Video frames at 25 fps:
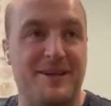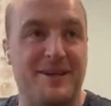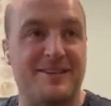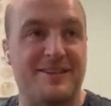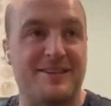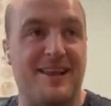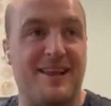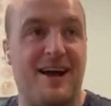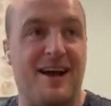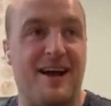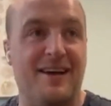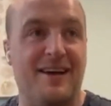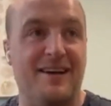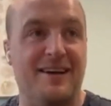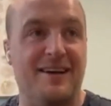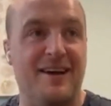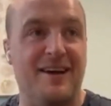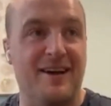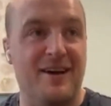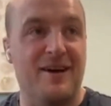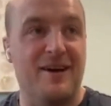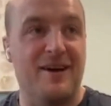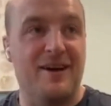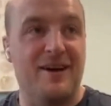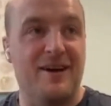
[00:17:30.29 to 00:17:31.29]
He's like,
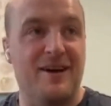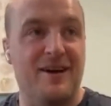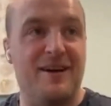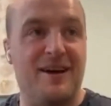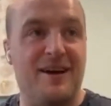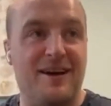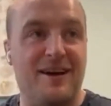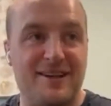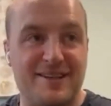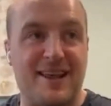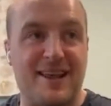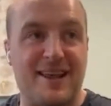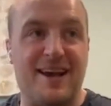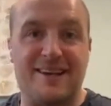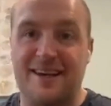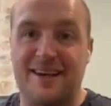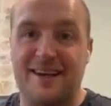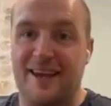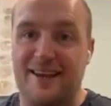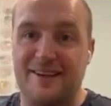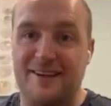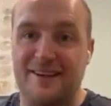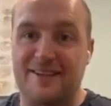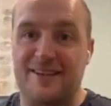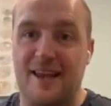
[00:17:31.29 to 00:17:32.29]
it's like
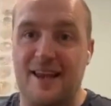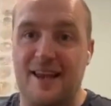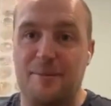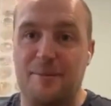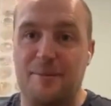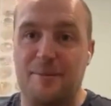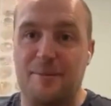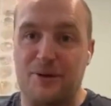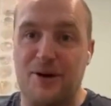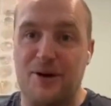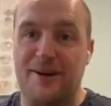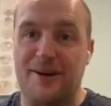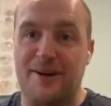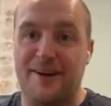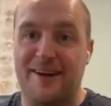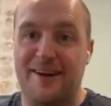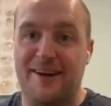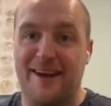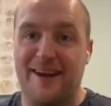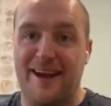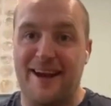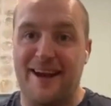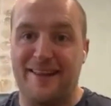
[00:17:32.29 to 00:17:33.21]
hitting a slab of granite,